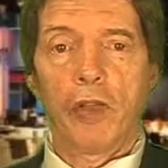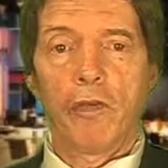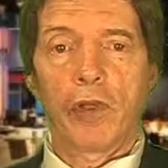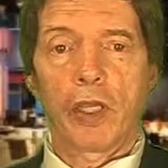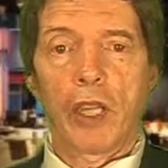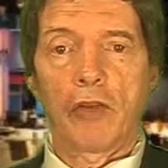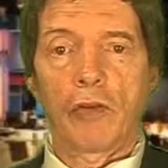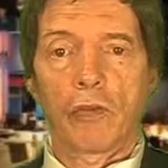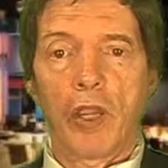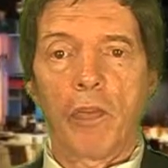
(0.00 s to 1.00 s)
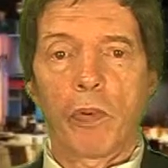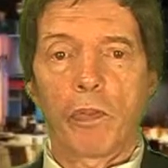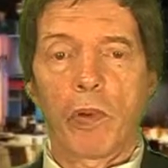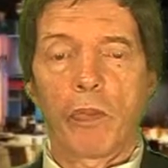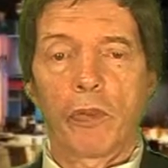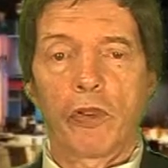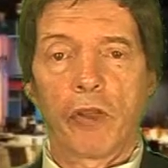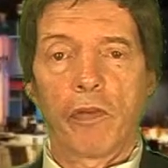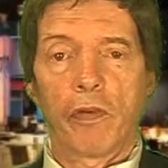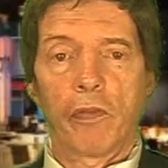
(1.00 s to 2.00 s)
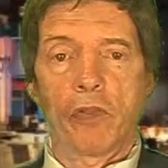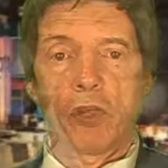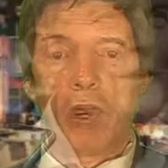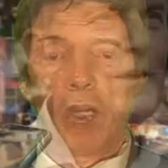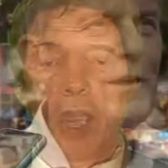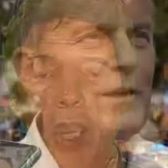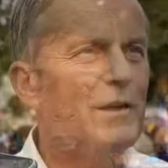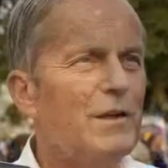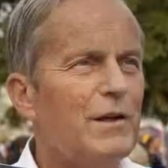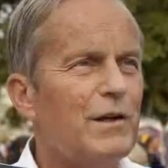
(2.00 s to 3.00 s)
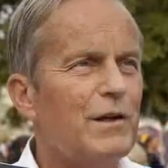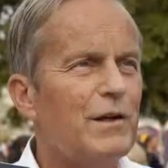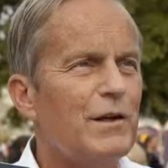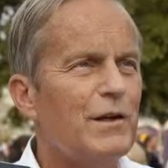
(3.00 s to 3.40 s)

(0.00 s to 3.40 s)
even in the case of rape, Representative Todd Aiken